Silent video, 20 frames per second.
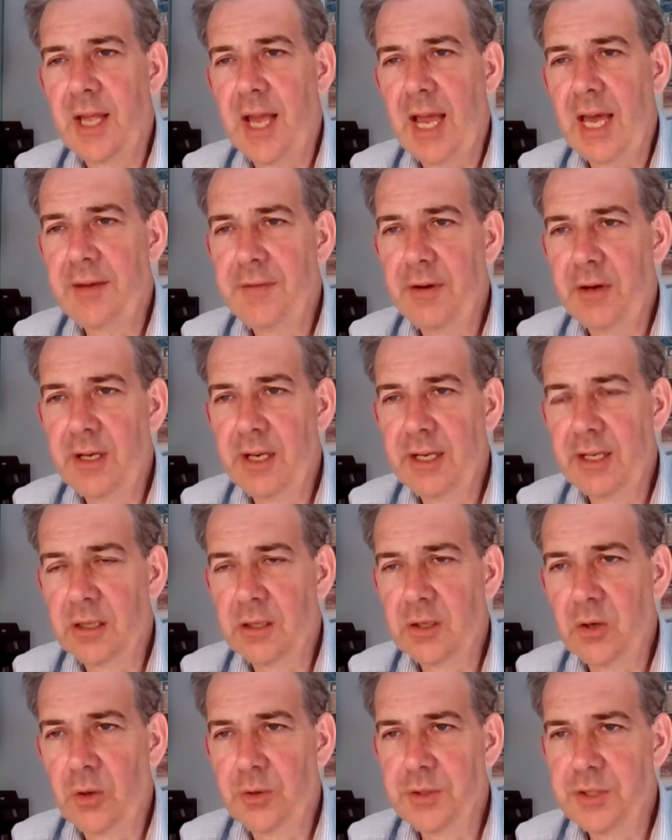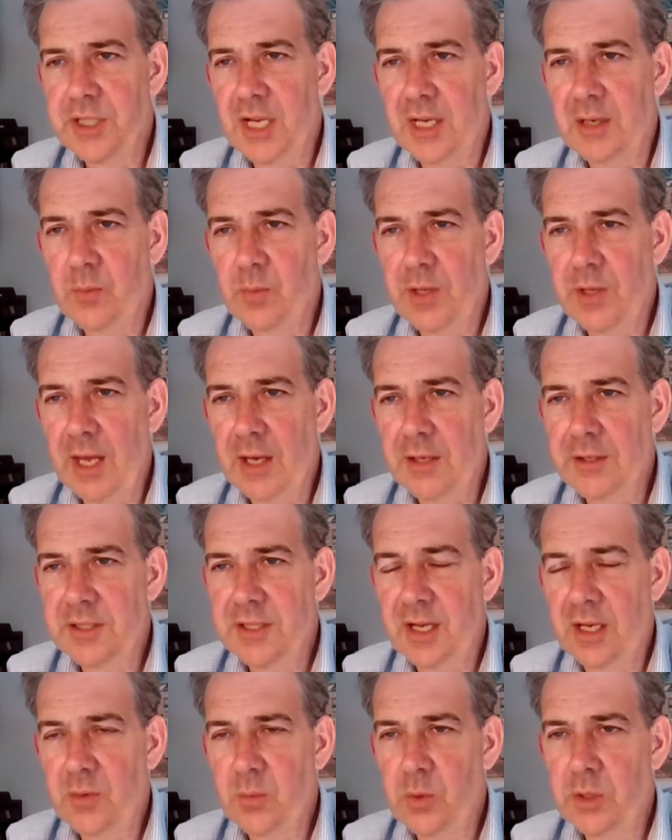They had very little contact with the
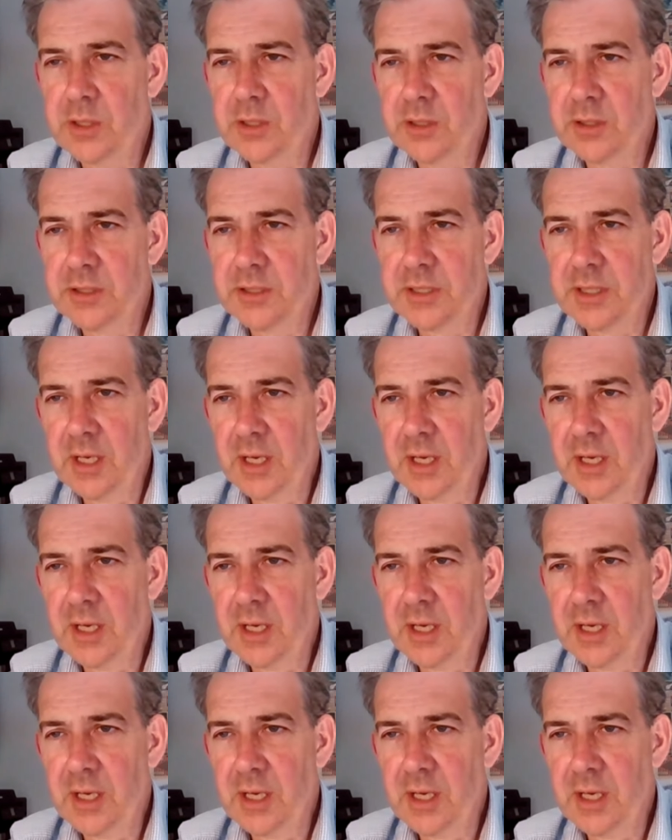outside world.